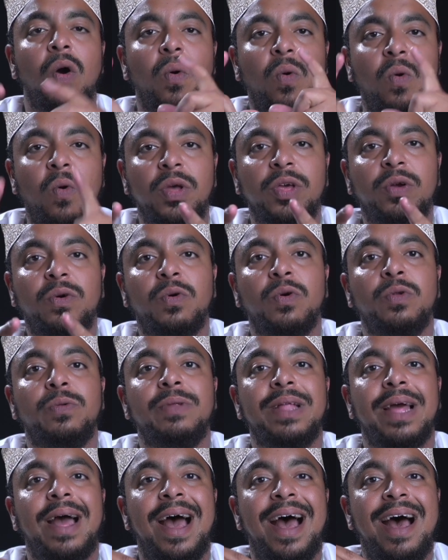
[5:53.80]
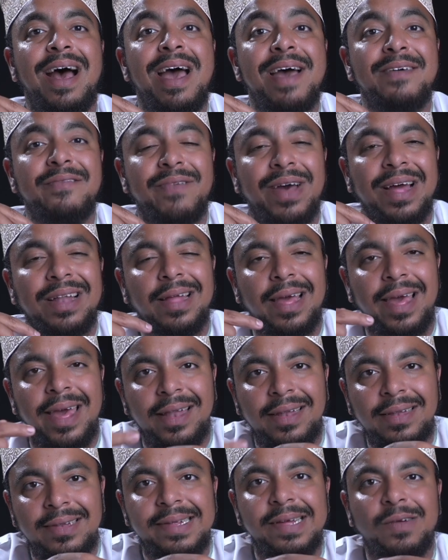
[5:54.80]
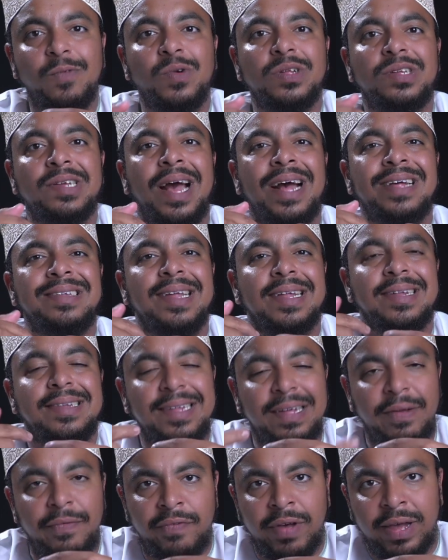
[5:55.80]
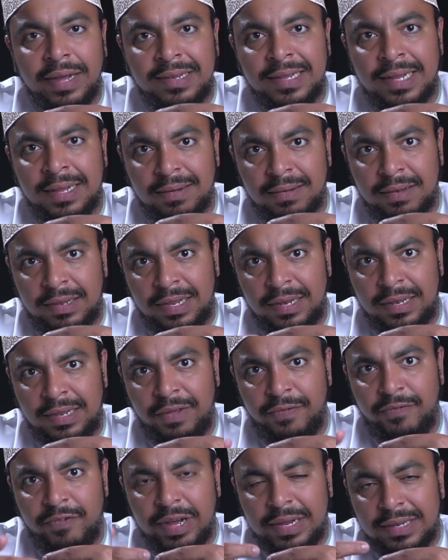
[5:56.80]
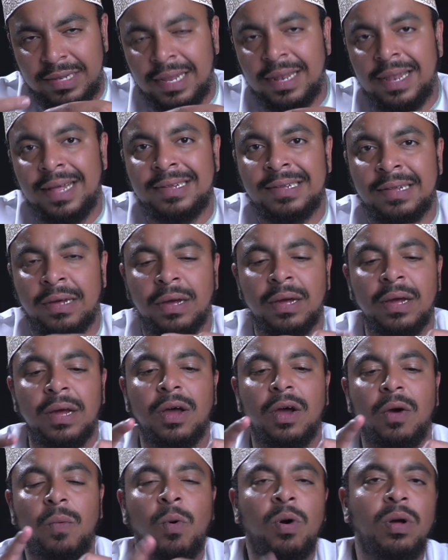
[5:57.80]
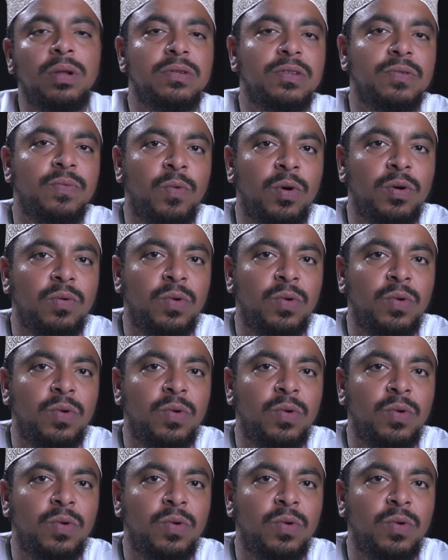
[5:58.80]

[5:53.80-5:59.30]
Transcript: or it could have an ending which has a defecting letter. What